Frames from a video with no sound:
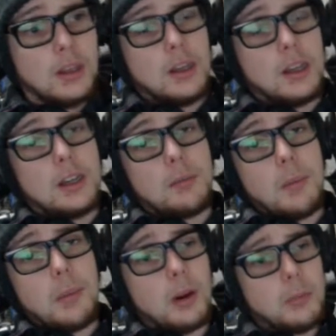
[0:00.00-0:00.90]
I'm
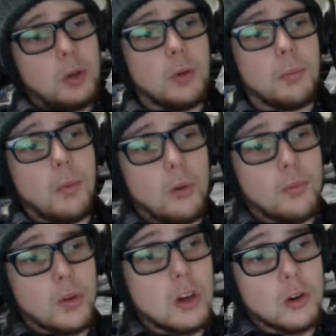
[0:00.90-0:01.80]
probably gonna be doing more
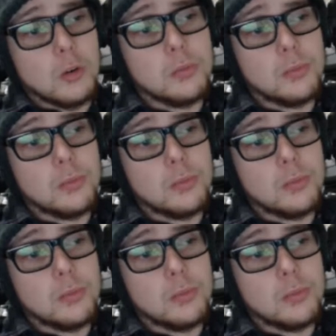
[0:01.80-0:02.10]
video